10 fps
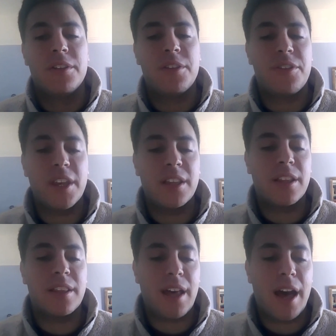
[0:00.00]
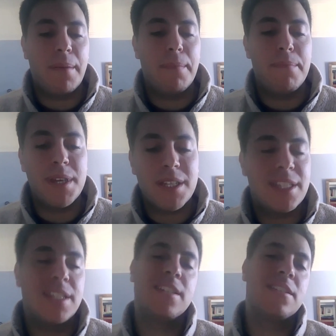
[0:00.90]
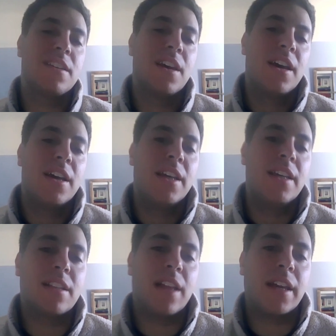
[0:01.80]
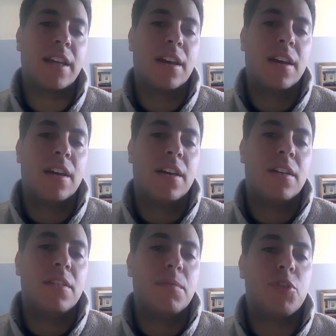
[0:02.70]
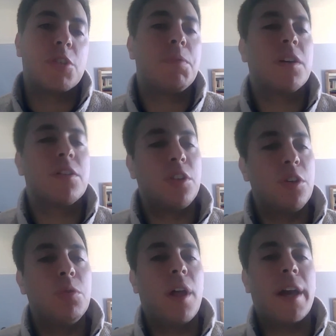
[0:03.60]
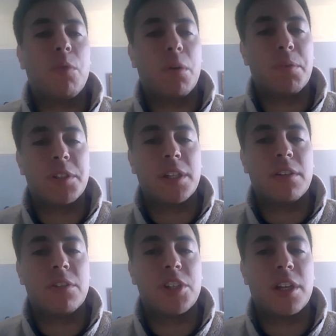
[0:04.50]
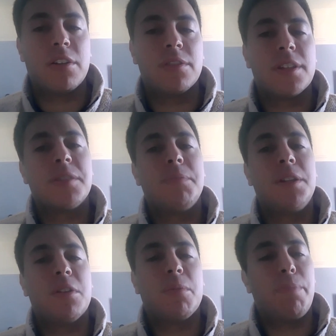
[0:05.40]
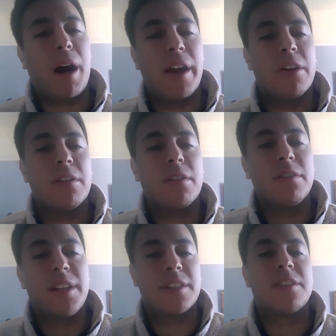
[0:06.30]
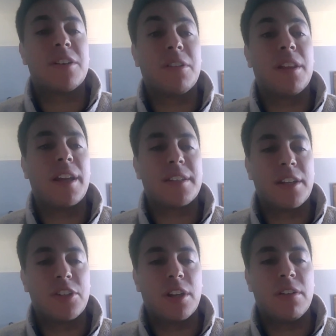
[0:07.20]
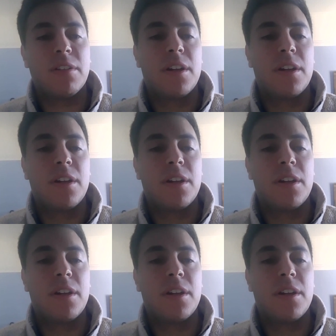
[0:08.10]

The thing that misses is like, just because you like one particular channel doesn't mean your buyer necessarily likes that channel.